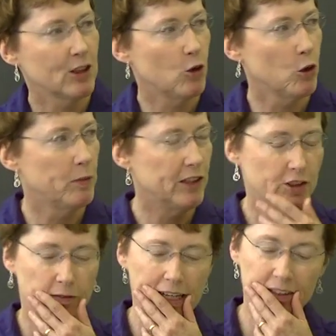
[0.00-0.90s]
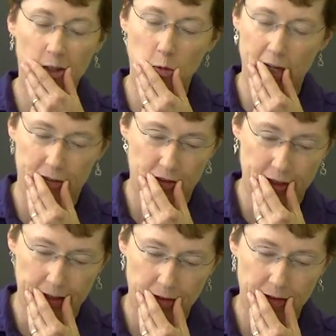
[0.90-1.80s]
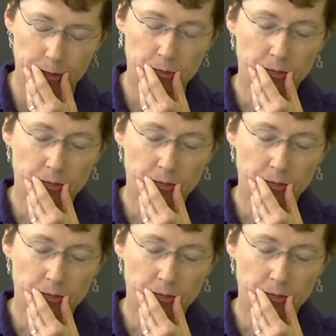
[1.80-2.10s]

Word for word: a whole bunch of other questions, hmm.